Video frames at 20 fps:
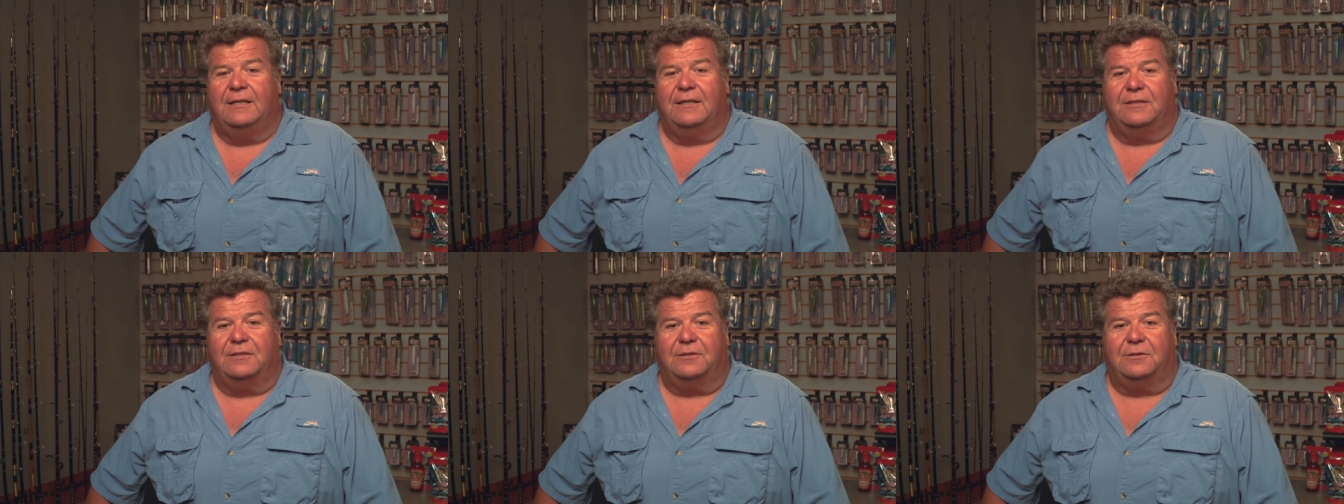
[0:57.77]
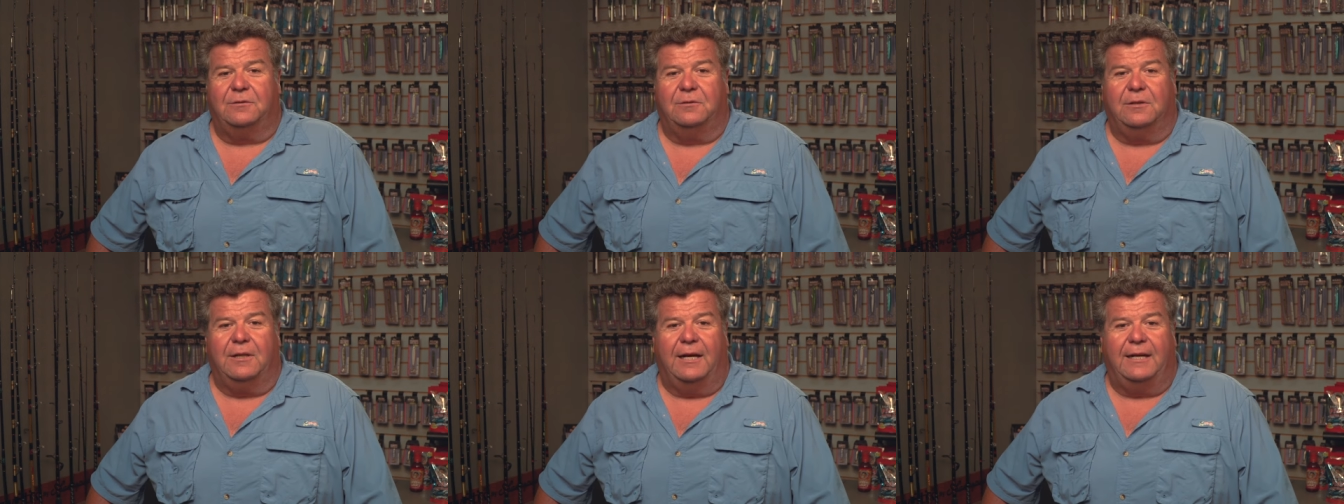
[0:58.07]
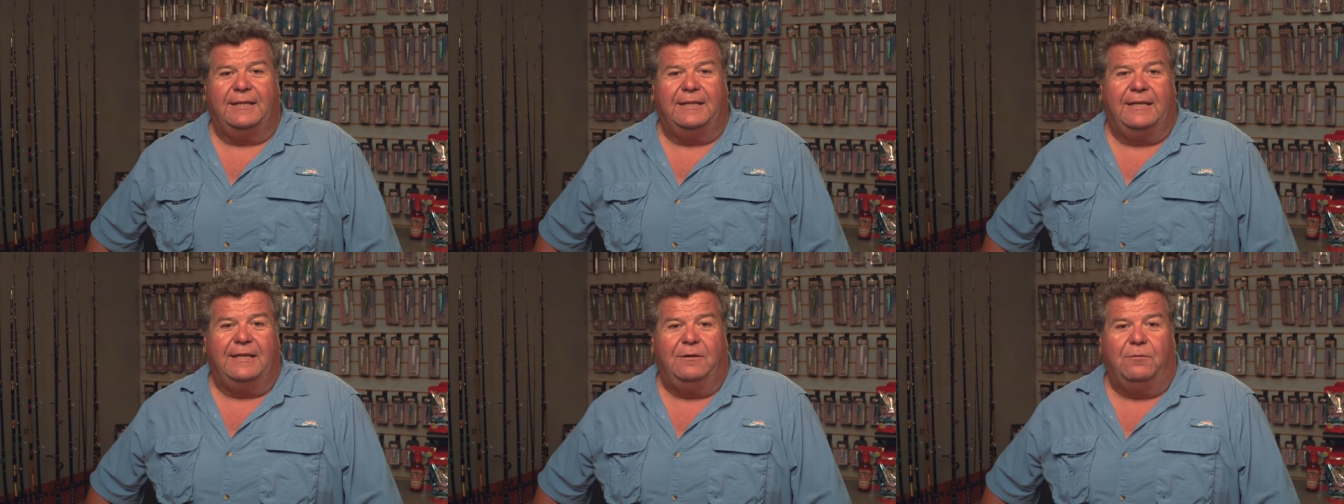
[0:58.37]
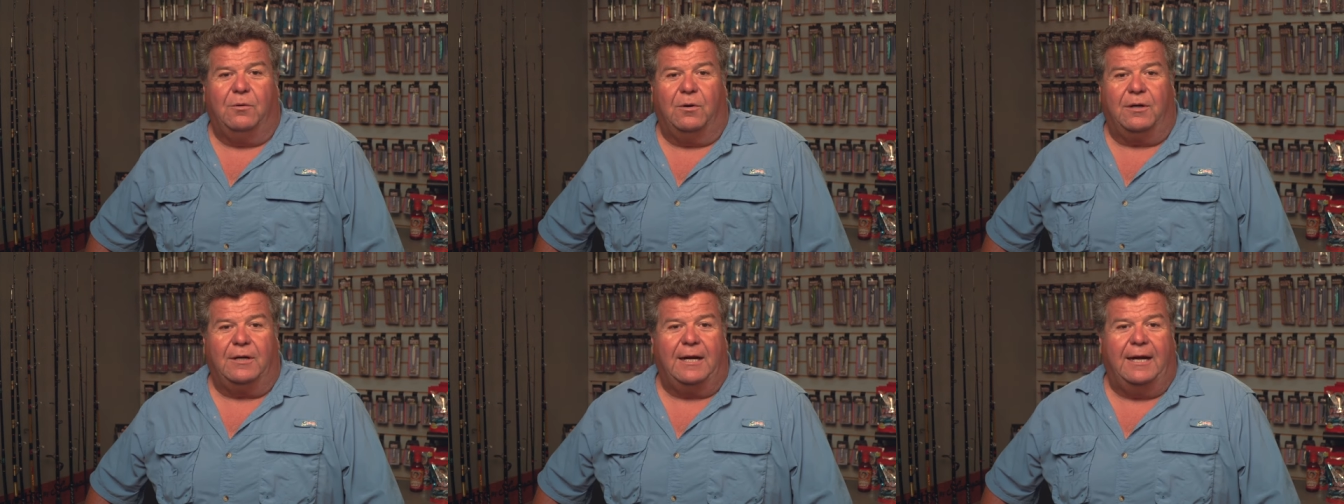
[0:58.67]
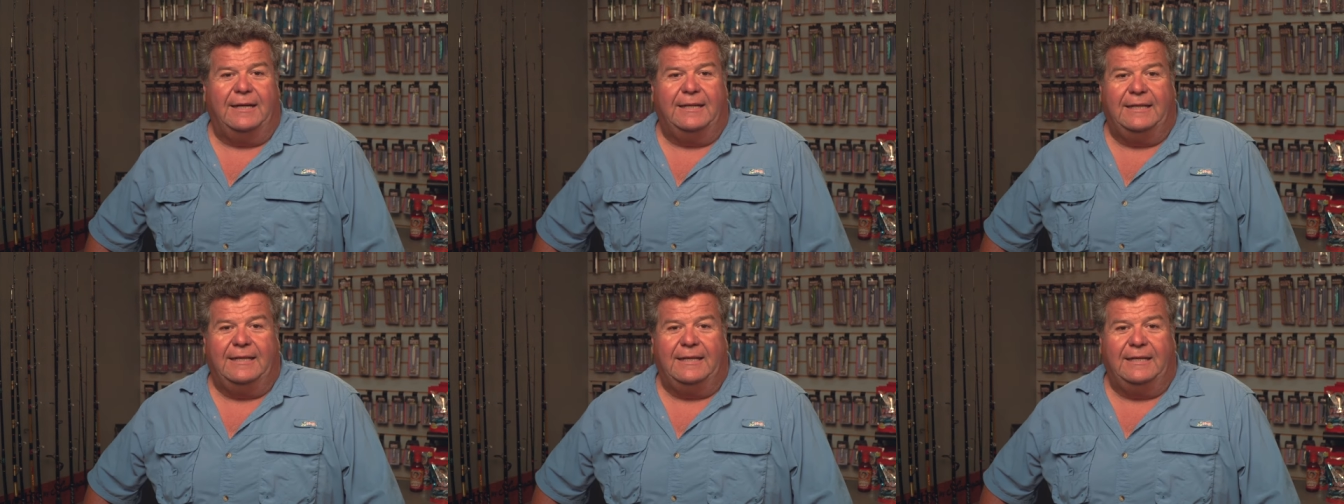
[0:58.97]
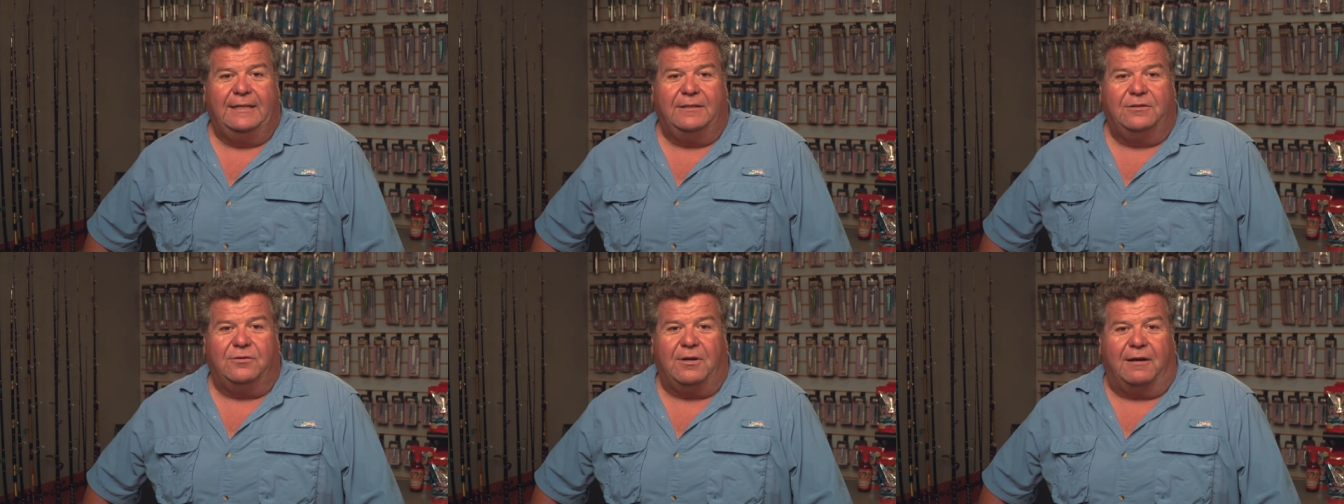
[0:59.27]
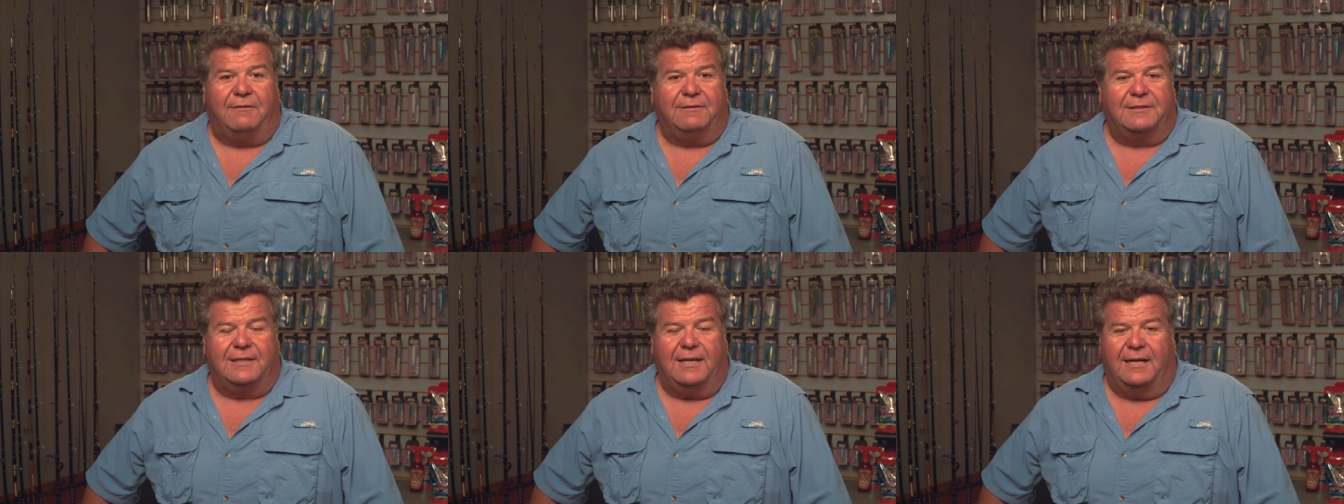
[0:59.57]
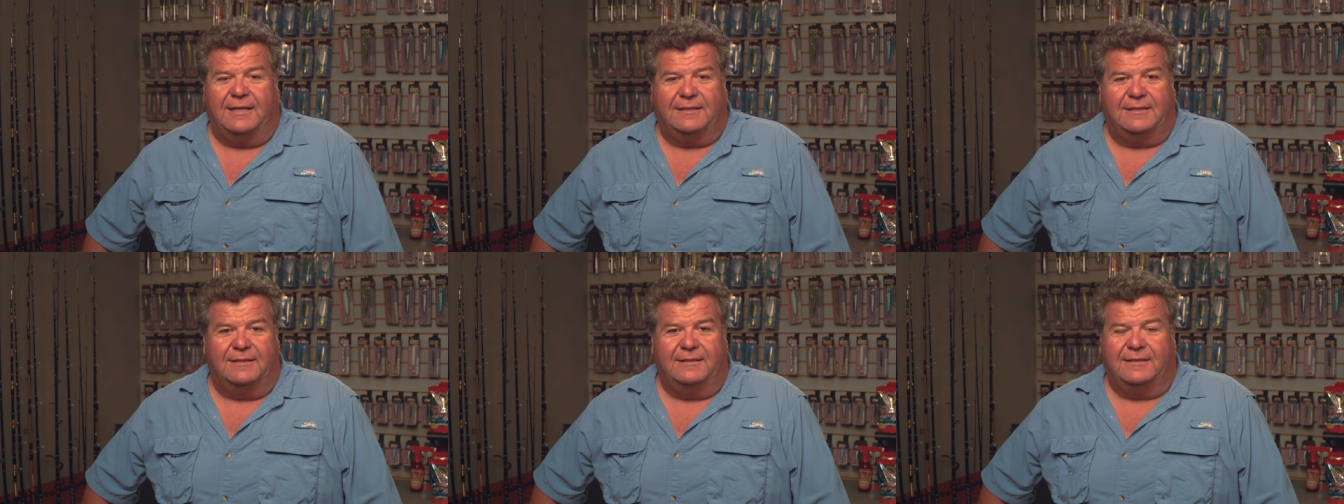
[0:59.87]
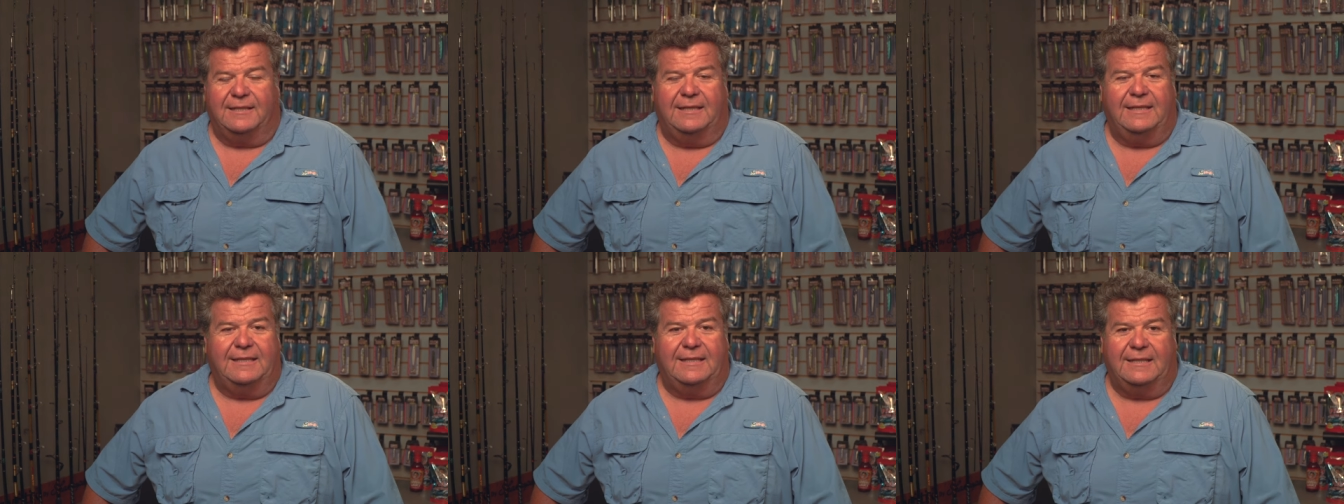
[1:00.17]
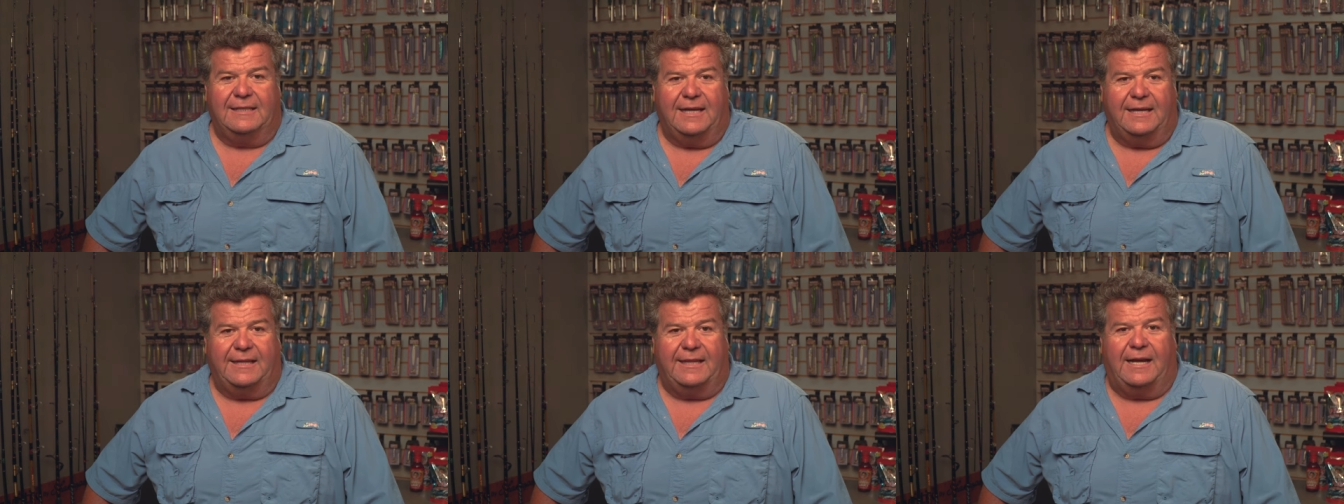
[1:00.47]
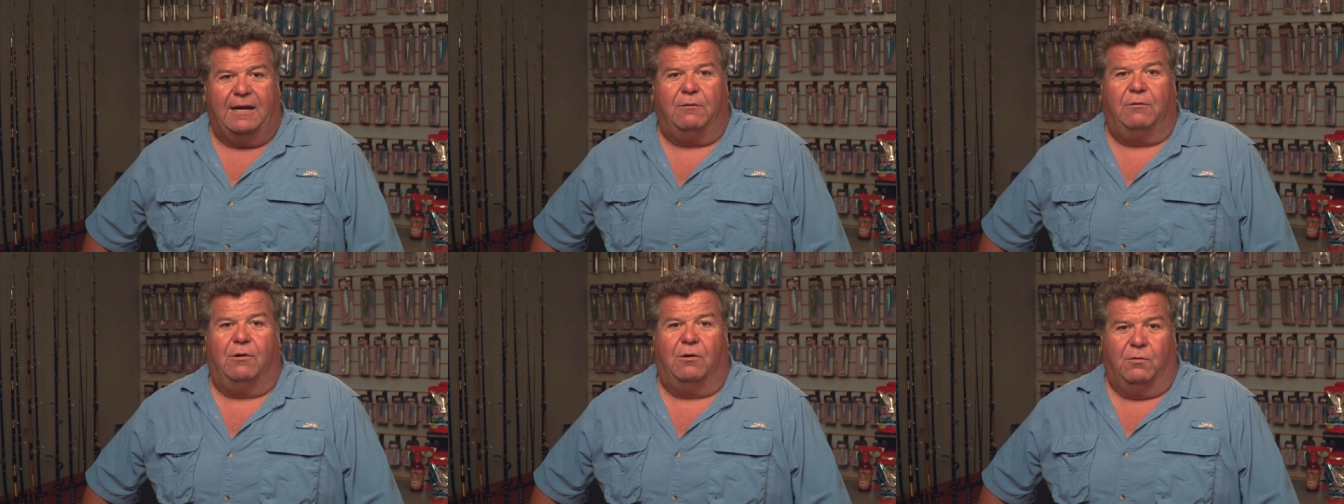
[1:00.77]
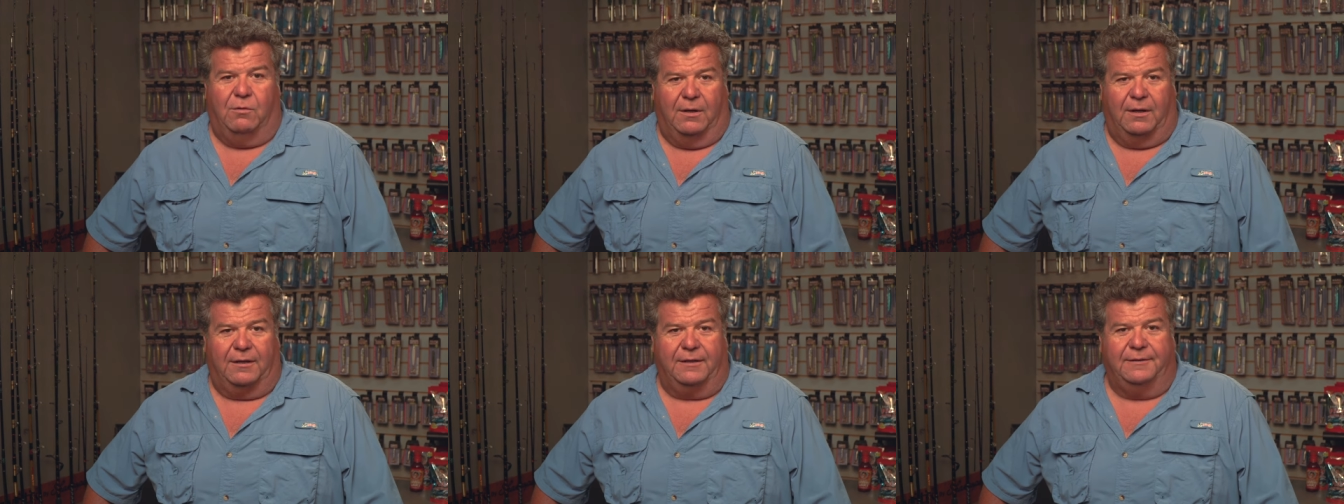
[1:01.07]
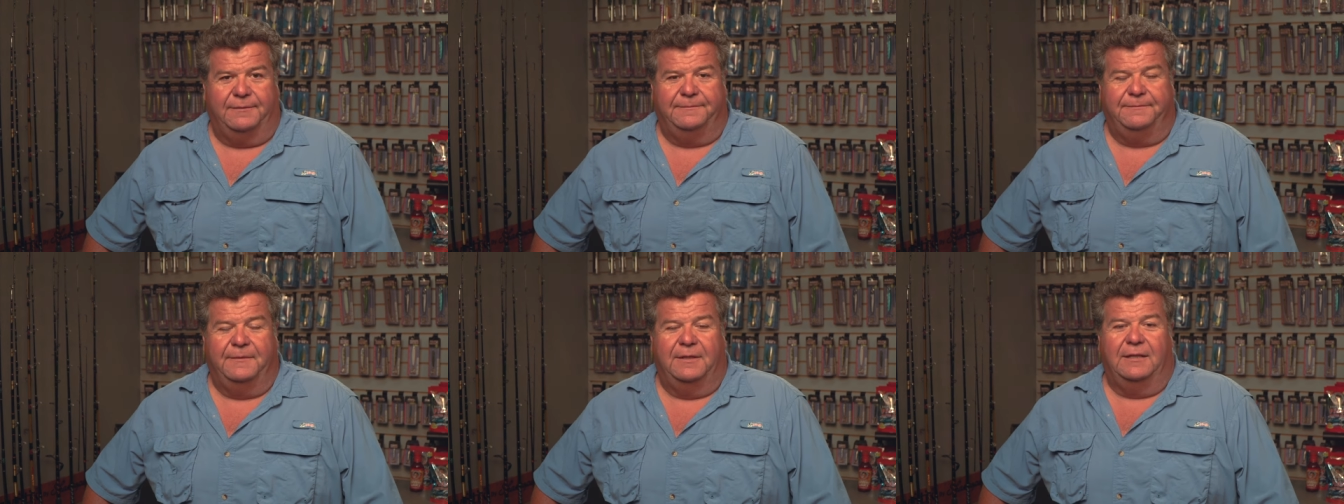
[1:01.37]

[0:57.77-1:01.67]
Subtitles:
school ID, work ID, driver's license, anything like that will work.